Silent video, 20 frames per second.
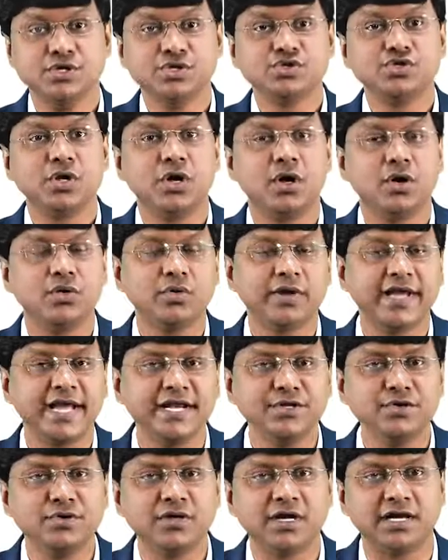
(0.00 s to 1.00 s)
So, how
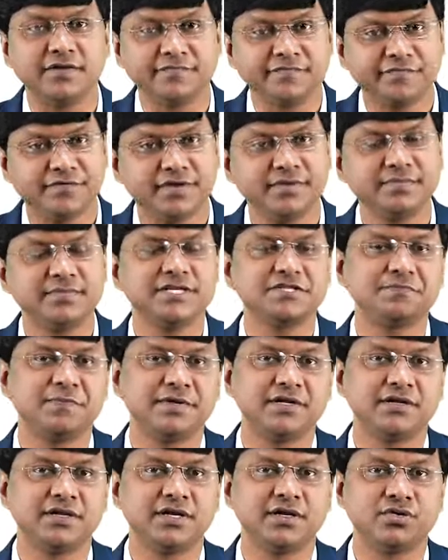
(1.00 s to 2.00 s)
can you confirm this
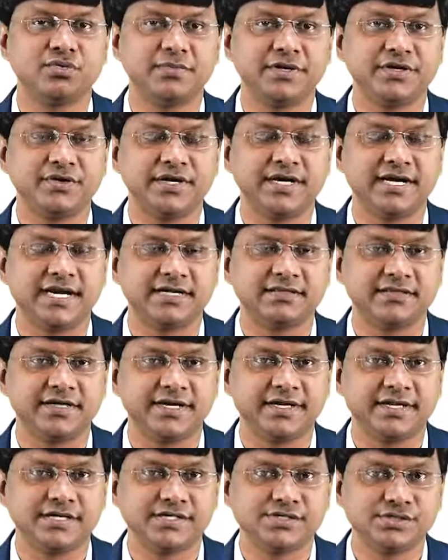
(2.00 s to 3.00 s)
particular rheumatoid
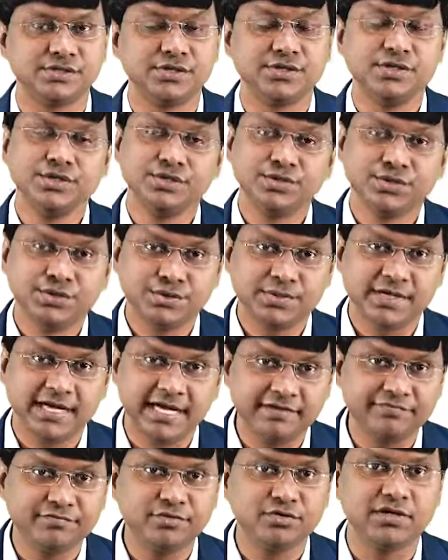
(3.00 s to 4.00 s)
arthritis you
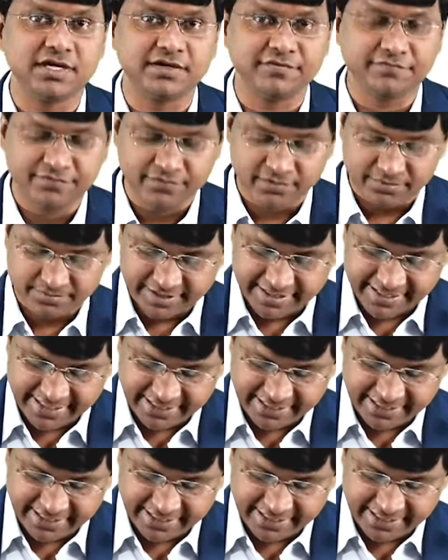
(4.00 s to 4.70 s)
have to confirm the